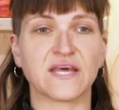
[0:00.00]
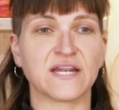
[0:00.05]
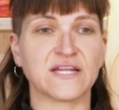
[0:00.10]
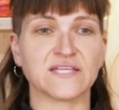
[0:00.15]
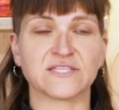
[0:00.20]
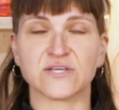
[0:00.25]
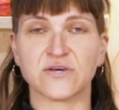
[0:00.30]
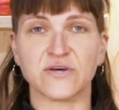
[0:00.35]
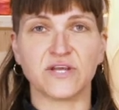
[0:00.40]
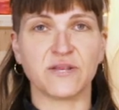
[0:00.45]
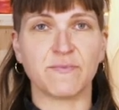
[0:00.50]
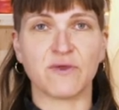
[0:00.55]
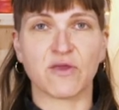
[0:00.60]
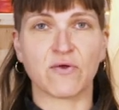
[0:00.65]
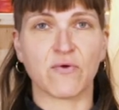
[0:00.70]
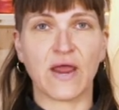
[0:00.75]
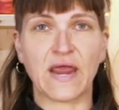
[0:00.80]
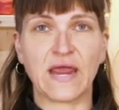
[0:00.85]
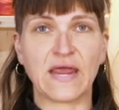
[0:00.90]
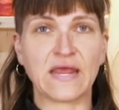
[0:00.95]
that it's going to be
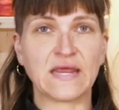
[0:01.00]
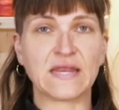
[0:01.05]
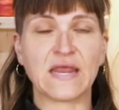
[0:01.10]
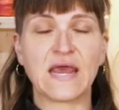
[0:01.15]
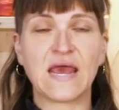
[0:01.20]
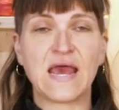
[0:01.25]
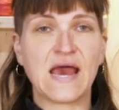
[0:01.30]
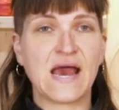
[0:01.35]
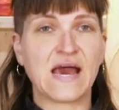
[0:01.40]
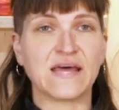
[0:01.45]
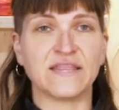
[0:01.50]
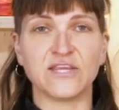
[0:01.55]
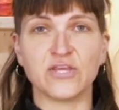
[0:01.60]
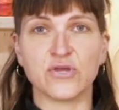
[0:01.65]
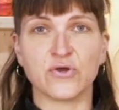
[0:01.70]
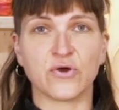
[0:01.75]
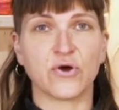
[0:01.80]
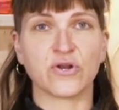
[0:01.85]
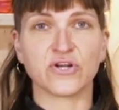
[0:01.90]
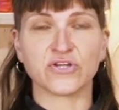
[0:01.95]
great, and then
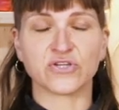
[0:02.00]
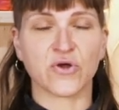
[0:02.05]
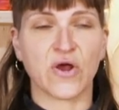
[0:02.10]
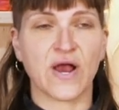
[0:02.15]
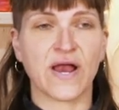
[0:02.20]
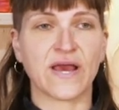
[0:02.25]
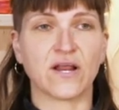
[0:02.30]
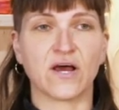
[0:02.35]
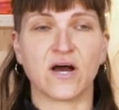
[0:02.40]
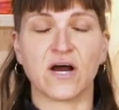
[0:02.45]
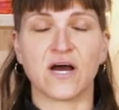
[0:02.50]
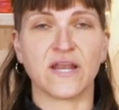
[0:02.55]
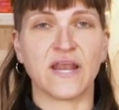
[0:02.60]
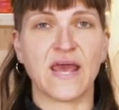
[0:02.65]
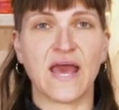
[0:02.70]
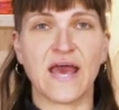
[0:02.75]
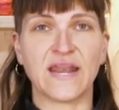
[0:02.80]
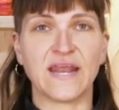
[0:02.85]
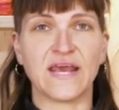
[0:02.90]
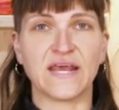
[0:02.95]
you go to try it on
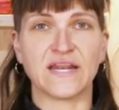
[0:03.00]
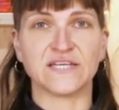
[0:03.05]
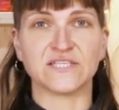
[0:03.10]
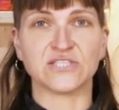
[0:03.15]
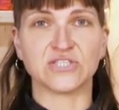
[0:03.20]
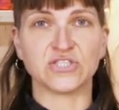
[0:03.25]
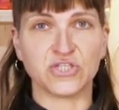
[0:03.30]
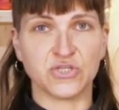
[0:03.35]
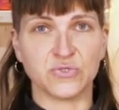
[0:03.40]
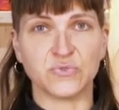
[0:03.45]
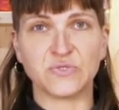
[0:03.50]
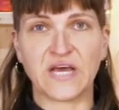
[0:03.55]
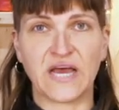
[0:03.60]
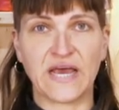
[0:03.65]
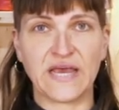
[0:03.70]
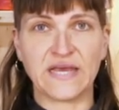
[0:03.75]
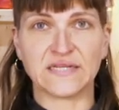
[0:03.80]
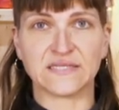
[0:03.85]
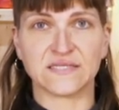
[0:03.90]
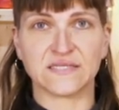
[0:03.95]
and it is too
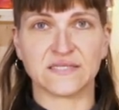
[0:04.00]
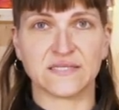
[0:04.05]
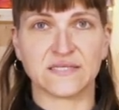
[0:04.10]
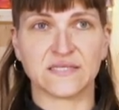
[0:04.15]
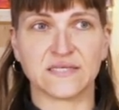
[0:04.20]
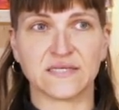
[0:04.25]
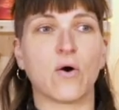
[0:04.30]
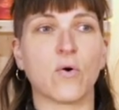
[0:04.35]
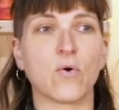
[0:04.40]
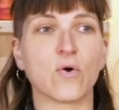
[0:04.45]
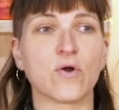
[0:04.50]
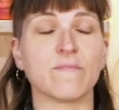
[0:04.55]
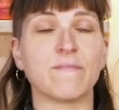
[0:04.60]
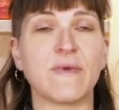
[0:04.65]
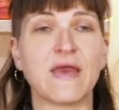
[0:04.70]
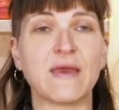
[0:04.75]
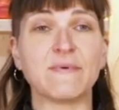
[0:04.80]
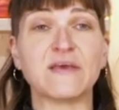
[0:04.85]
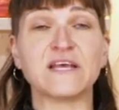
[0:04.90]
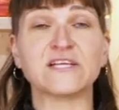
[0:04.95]
tight. Or
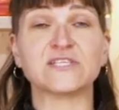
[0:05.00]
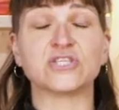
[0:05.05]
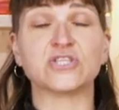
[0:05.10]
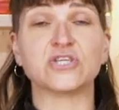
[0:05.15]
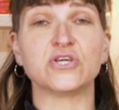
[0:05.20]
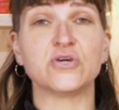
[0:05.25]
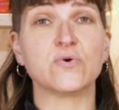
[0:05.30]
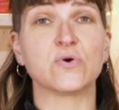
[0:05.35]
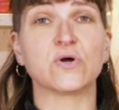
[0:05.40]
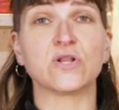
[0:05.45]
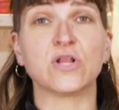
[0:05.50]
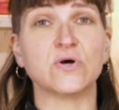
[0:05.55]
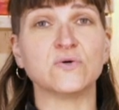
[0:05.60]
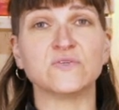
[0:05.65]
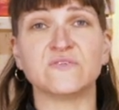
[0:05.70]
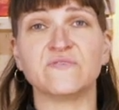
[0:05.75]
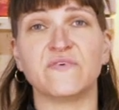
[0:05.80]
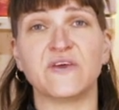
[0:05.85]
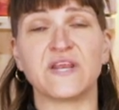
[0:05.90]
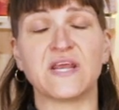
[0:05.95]
maybe it's too
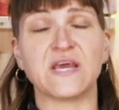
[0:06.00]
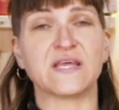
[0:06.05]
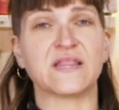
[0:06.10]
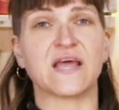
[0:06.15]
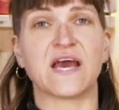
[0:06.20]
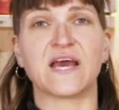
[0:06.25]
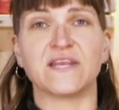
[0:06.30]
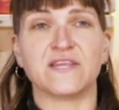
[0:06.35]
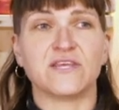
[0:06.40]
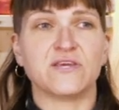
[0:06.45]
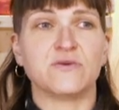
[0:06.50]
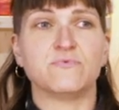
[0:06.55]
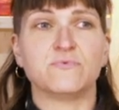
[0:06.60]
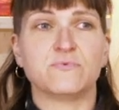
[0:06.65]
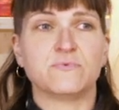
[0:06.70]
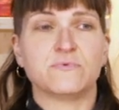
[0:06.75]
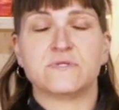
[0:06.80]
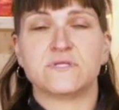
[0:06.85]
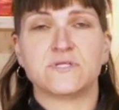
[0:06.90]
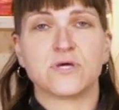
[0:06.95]
close fitting that
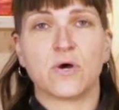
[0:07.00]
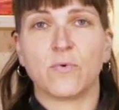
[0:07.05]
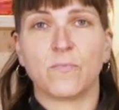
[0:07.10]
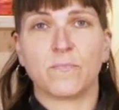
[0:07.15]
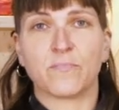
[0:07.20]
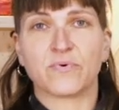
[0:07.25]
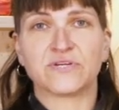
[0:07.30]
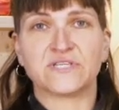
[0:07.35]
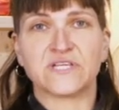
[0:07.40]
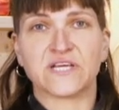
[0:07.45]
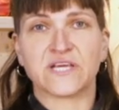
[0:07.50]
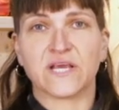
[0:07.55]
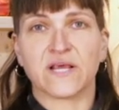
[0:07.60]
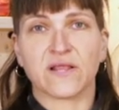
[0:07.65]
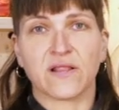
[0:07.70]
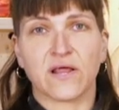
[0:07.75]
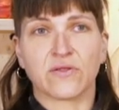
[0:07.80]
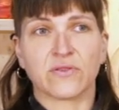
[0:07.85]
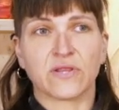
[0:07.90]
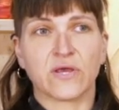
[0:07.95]
you don't
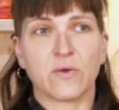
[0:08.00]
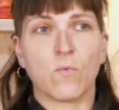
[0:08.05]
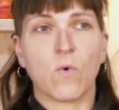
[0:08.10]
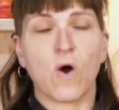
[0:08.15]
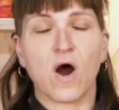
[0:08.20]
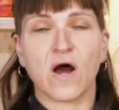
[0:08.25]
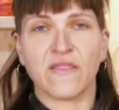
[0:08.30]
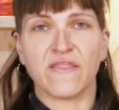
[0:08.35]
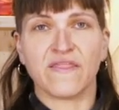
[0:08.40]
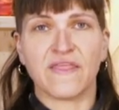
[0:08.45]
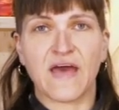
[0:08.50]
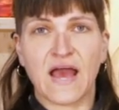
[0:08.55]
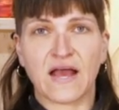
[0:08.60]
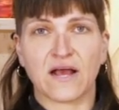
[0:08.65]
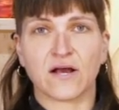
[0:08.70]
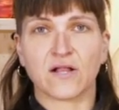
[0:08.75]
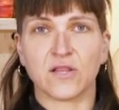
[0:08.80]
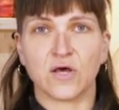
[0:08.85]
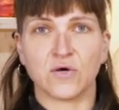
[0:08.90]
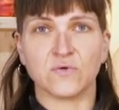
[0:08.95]
particularly want
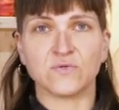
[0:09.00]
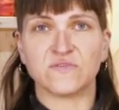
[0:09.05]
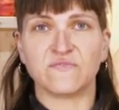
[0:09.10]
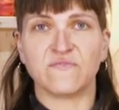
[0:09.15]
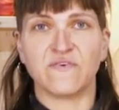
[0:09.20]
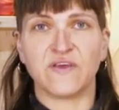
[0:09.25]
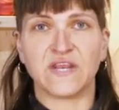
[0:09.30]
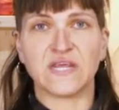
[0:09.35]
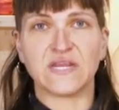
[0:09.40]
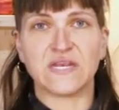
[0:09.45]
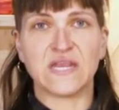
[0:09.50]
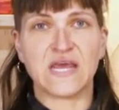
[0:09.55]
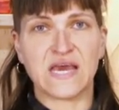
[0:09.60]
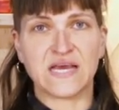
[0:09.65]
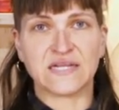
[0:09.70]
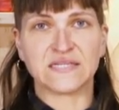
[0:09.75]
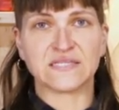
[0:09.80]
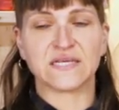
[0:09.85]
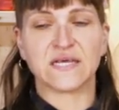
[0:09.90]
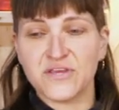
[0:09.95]
that close fitting
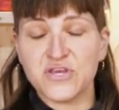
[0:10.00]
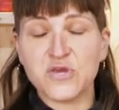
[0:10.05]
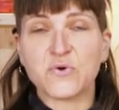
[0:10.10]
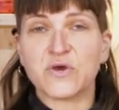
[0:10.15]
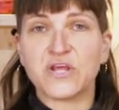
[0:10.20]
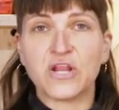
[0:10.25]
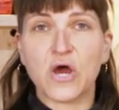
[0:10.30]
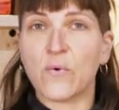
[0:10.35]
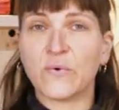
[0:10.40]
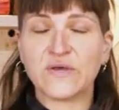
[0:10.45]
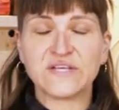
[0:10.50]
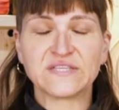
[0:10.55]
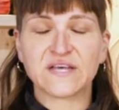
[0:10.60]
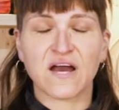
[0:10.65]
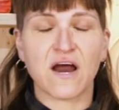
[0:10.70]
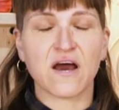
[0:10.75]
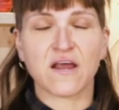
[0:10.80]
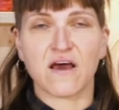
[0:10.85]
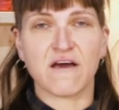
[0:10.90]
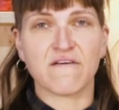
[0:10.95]
knit. You can always
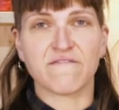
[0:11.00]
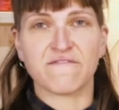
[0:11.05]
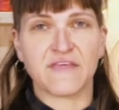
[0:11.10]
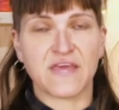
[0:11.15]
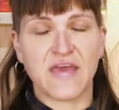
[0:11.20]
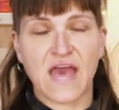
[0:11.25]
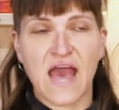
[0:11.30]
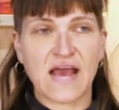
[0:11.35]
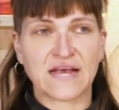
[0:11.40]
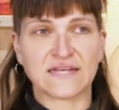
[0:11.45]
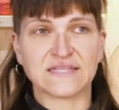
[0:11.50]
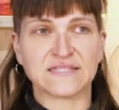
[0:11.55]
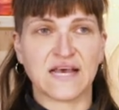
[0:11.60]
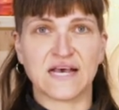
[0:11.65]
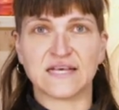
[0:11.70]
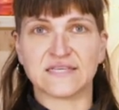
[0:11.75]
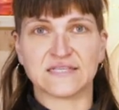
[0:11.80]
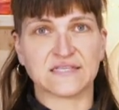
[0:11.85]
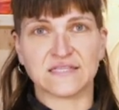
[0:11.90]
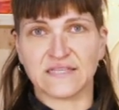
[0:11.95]
cut off the
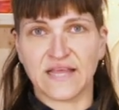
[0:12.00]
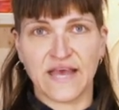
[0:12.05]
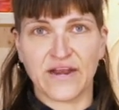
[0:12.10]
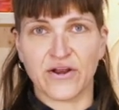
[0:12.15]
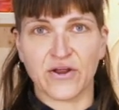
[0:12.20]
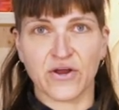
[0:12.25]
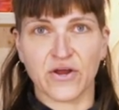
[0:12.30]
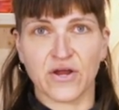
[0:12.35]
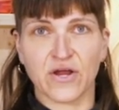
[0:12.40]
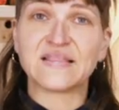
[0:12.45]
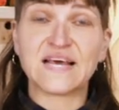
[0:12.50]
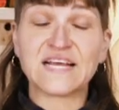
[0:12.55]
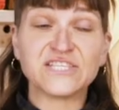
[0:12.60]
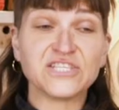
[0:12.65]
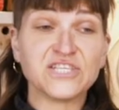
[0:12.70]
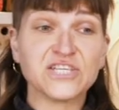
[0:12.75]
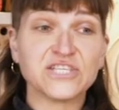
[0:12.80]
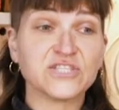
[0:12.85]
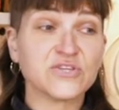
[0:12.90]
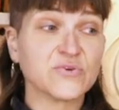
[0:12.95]
excess later.
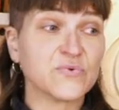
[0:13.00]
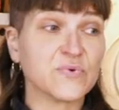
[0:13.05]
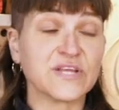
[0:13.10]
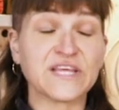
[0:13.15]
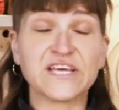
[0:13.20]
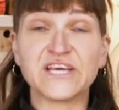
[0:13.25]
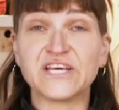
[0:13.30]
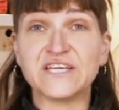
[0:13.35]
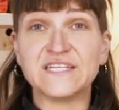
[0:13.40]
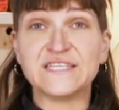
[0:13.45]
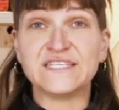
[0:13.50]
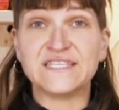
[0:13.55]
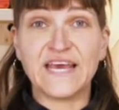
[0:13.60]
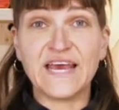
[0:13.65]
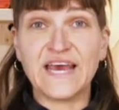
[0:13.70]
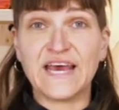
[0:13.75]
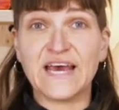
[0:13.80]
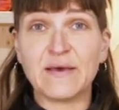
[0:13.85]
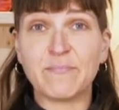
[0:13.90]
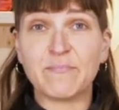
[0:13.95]
That's just a really good
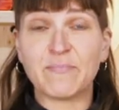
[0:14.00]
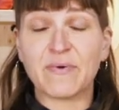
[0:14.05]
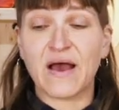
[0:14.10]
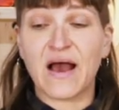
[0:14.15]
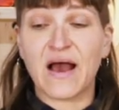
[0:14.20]
tip.